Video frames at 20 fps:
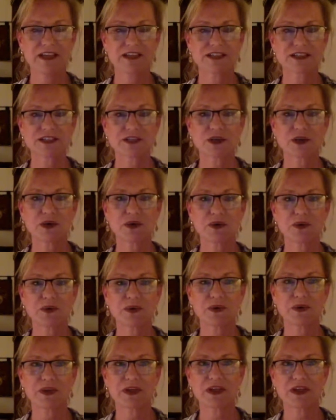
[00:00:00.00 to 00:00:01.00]
And
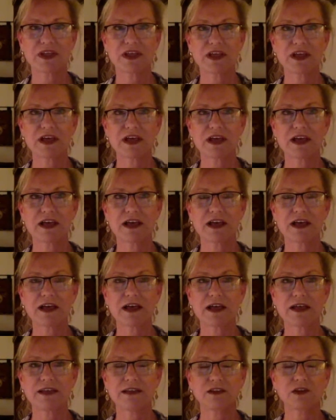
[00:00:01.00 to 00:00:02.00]
so
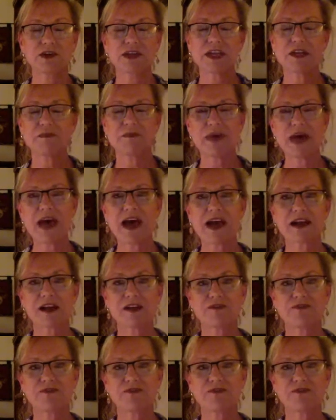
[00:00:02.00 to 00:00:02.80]
looking back,